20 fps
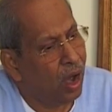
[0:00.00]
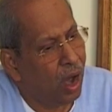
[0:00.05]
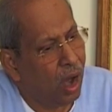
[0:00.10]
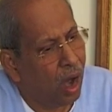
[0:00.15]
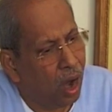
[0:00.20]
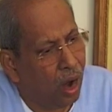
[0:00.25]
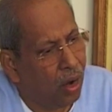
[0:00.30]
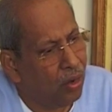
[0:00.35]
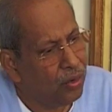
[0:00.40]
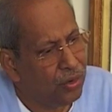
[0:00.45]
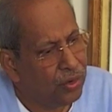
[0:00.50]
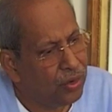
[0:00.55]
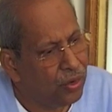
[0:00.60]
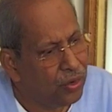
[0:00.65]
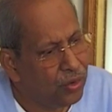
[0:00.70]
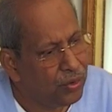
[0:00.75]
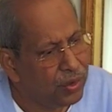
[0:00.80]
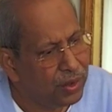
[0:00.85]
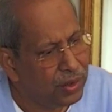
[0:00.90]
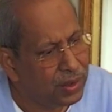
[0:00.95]
Now,
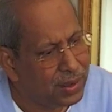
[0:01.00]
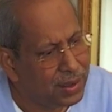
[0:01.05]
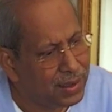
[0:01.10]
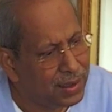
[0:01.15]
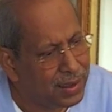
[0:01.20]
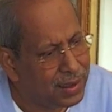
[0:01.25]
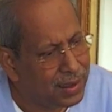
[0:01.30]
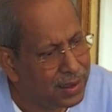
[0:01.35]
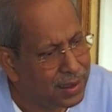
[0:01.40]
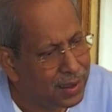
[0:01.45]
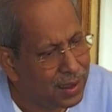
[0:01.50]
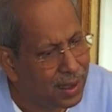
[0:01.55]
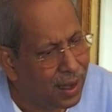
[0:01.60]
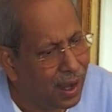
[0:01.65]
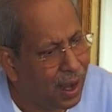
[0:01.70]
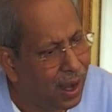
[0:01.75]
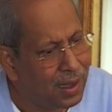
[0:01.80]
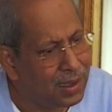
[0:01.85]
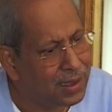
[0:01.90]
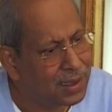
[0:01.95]
how do we
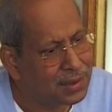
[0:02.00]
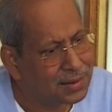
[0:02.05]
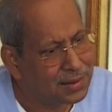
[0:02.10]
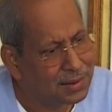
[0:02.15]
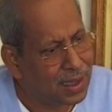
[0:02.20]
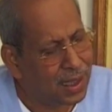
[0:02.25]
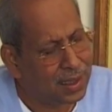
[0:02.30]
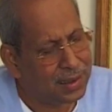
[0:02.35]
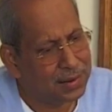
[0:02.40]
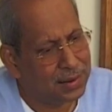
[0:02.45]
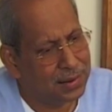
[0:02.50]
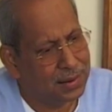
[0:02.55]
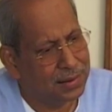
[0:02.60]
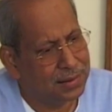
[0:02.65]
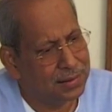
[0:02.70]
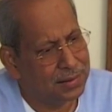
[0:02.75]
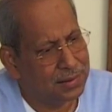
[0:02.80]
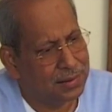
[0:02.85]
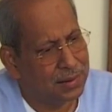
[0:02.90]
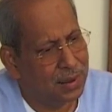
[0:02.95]

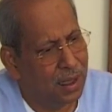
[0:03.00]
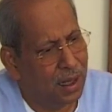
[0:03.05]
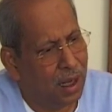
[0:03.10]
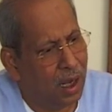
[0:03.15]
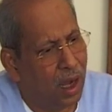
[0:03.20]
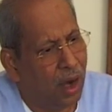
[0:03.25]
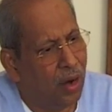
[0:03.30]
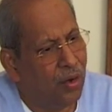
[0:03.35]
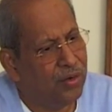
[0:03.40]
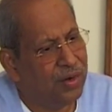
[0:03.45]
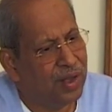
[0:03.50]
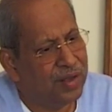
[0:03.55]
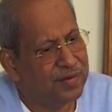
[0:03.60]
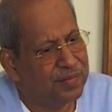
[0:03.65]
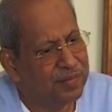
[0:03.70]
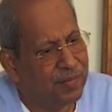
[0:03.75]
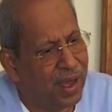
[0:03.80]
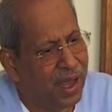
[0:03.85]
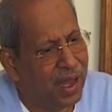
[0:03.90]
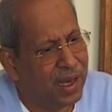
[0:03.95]
understand? How
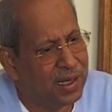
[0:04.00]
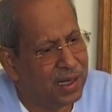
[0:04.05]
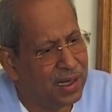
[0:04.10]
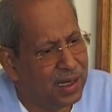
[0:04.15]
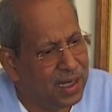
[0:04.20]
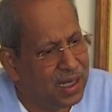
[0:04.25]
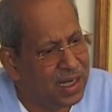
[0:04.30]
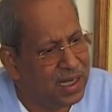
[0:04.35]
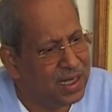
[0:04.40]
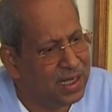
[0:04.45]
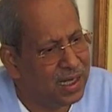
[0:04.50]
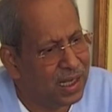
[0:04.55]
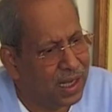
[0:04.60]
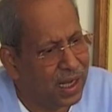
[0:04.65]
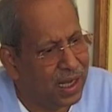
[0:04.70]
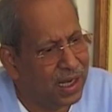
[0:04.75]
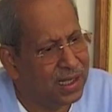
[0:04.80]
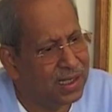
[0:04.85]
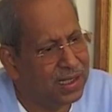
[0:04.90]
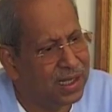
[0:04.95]
does man
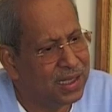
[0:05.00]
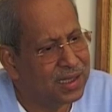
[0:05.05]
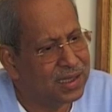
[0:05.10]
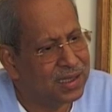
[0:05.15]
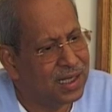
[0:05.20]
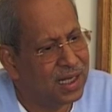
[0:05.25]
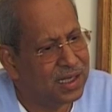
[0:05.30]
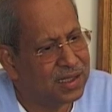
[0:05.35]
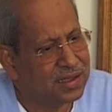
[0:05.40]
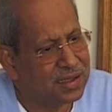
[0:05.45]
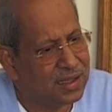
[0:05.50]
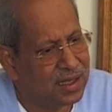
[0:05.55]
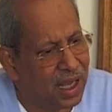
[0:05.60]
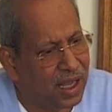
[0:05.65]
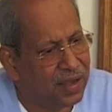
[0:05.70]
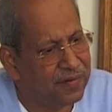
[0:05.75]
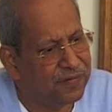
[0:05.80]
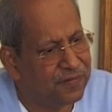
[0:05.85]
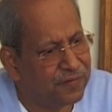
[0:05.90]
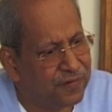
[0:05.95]
lead a
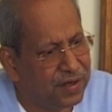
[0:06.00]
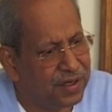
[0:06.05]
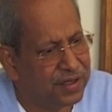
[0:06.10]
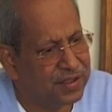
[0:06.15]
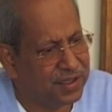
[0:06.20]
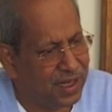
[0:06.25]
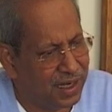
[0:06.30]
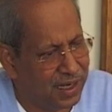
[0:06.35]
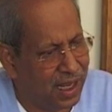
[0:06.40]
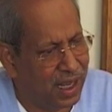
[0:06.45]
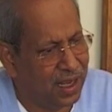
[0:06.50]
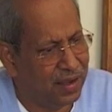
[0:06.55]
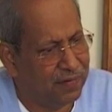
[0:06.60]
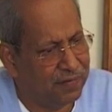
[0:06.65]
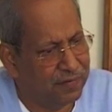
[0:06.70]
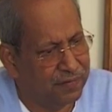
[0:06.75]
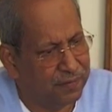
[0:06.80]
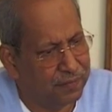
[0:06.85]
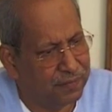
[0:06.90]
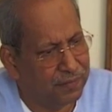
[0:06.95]
deathless life when he is
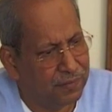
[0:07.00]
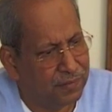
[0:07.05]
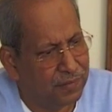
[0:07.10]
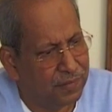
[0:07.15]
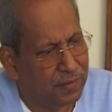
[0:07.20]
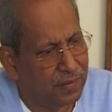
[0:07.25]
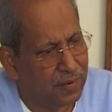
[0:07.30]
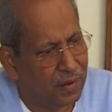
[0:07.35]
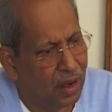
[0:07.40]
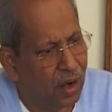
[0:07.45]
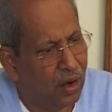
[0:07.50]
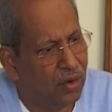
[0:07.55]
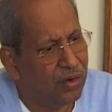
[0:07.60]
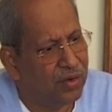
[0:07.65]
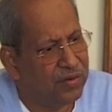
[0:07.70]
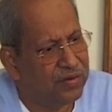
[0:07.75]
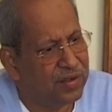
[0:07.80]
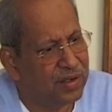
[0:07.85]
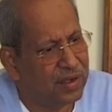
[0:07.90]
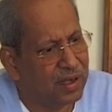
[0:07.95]
alive?
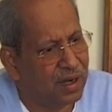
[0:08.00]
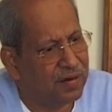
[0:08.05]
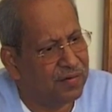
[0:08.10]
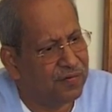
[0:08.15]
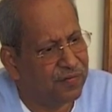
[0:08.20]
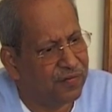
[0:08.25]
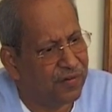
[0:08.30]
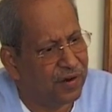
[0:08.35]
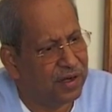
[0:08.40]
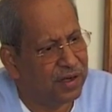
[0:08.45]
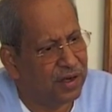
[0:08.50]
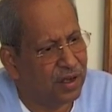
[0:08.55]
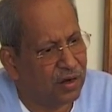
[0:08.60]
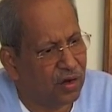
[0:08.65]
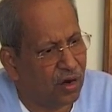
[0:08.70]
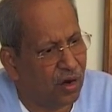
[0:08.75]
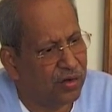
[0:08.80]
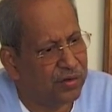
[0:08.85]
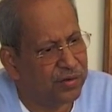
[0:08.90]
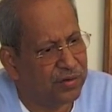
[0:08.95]
How does he
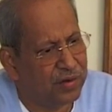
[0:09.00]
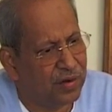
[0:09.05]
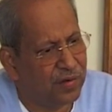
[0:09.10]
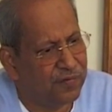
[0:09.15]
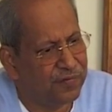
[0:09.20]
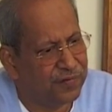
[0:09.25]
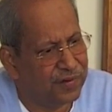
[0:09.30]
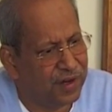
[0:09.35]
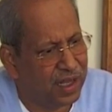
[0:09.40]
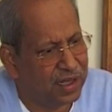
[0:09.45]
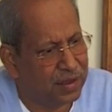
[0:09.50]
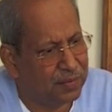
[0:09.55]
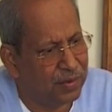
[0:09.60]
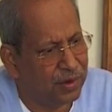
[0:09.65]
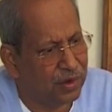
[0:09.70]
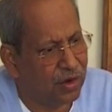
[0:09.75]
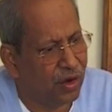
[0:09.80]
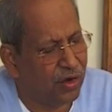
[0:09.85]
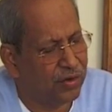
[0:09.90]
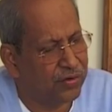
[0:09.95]
confront the concept of
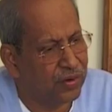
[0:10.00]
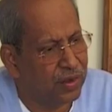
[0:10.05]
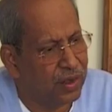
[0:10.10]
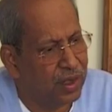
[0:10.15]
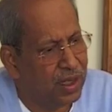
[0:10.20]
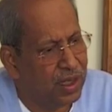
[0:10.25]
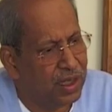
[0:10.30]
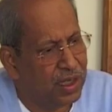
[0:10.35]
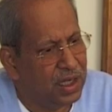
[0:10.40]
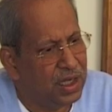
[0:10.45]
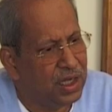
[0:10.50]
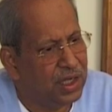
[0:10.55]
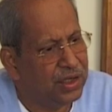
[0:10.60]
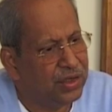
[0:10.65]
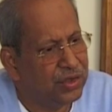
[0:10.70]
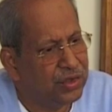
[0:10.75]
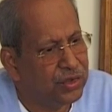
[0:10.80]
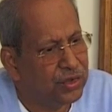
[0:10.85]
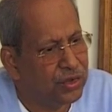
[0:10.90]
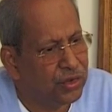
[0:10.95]
death? Because
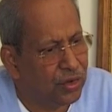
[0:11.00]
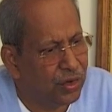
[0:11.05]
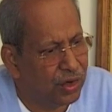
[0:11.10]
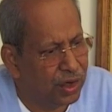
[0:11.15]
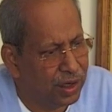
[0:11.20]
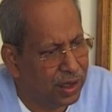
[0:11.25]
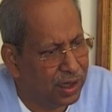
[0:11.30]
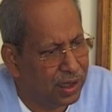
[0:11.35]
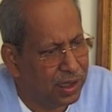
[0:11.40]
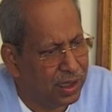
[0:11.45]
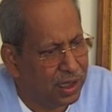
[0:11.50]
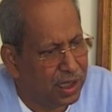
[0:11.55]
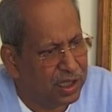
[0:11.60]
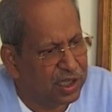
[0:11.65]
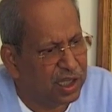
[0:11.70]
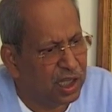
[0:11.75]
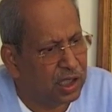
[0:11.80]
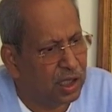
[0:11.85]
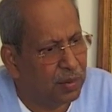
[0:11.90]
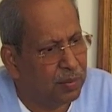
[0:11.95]
he is sure
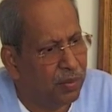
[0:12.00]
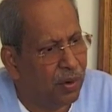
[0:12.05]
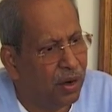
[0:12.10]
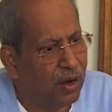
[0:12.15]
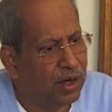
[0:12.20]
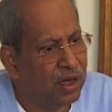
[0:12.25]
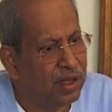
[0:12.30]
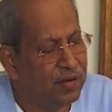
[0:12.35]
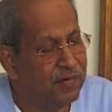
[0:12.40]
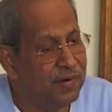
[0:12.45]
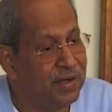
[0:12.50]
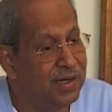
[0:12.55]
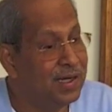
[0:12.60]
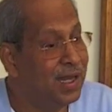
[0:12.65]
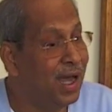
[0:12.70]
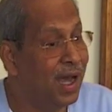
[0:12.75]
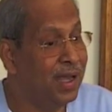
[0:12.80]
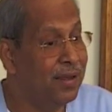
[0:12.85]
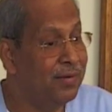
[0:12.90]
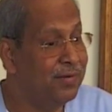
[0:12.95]
that the body
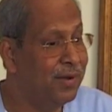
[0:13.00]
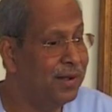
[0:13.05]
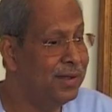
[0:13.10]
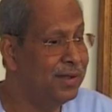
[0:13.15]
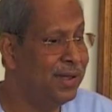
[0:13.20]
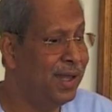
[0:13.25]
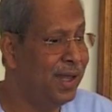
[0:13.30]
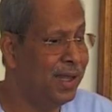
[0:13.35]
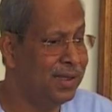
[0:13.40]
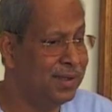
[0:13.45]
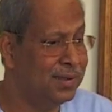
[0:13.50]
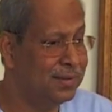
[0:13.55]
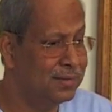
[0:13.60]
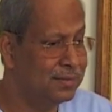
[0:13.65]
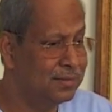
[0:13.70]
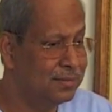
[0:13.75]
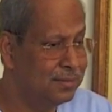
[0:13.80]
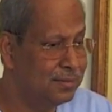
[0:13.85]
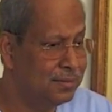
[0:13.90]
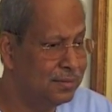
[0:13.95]
will die one
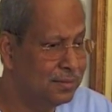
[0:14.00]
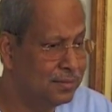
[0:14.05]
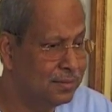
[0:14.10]
day.